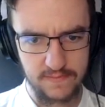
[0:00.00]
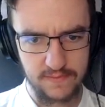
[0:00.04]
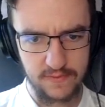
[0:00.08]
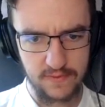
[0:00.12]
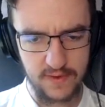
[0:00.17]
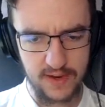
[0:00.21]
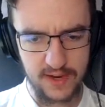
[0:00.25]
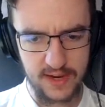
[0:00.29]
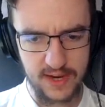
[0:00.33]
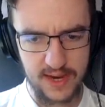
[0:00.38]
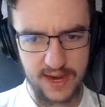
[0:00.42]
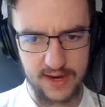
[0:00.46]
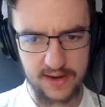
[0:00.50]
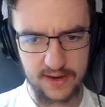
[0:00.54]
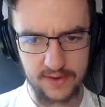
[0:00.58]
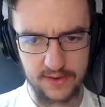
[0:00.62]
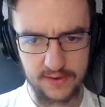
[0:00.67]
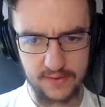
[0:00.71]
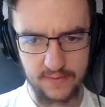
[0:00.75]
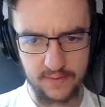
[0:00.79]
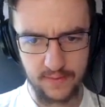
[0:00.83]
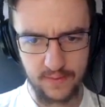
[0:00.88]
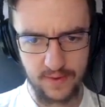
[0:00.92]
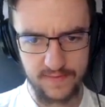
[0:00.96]
Wait, hang
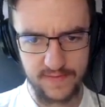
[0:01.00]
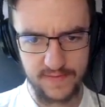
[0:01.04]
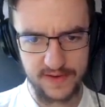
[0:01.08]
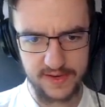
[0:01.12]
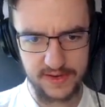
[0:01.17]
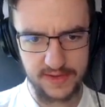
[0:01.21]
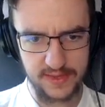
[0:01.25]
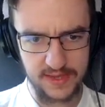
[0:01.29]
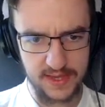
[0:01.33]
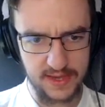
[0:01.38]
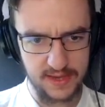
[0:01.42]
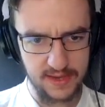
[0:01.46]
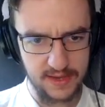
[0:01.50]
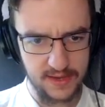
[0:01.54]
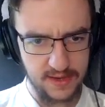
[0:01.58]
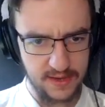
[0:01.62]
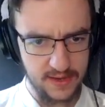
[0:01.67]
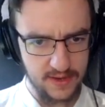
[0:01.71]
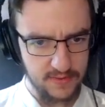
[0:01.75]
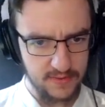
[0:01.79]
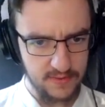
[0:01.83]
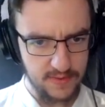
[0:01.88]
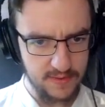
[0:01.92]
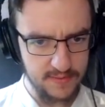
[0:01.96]
on. What have I done there?
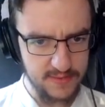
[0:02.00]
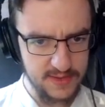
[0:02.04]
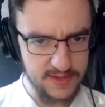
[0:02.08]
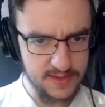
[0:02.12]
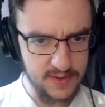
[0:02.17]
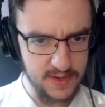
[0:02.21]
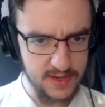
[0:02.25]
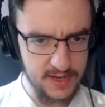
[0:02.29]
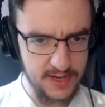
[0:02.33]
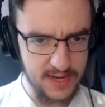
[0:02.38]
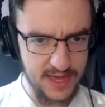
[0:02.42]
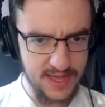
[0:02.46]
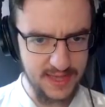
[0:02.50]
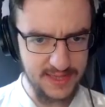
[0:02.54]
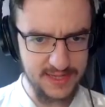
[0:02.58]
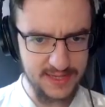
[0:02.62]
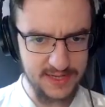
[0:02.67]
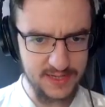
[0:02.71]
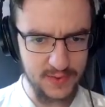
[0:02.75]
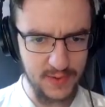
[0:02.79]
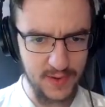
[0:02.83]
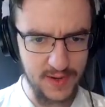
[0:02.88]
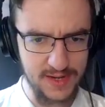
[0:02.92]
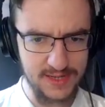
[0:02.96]
Grab this one and
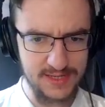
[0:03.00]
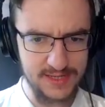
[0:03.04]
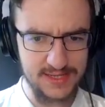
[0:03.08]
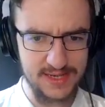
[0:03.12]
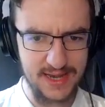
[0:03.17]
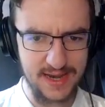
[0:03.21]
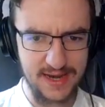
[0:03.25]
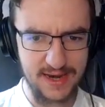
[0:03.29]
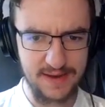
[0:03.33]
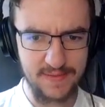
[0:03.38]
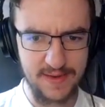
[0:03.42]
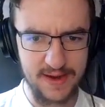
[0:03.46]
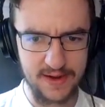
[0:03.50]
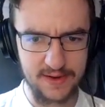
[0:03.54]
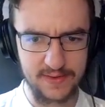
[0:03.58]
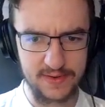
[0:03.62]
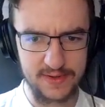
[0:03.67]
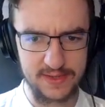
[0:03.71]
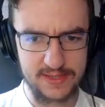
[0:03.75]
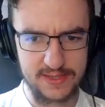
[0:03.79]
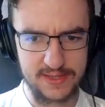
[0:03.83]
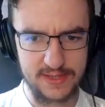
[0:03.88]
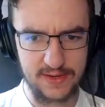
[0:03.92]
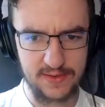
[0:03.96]
this one. Send it
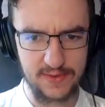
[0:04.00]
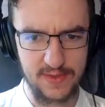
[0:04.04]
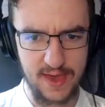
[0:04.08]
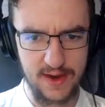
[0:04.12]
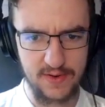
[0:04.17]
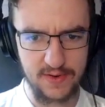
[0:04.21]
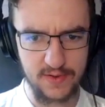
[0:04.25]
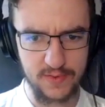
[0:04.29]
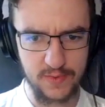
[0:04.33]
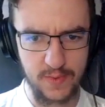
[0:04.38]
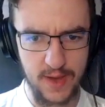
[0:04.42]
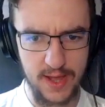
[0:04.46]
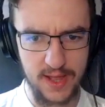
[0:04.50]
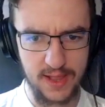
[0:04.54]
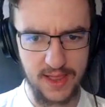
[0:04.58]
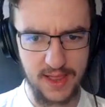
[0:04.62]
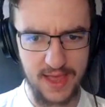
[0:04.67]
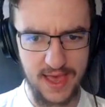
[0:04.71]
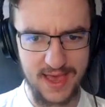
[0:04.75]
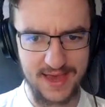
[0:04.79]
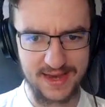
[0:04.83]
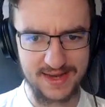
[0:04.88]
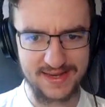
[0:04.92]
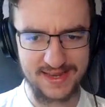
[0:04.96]
backwards to there as well.
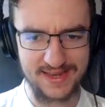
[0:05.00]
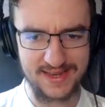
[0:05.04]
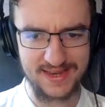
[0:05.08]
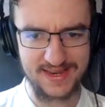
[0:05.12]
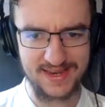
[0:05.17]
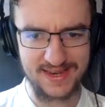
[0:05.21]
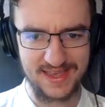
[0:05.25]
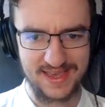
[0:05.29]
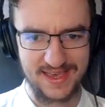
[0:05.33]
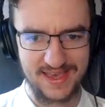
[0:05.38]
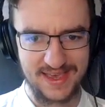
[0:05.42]
Excellent.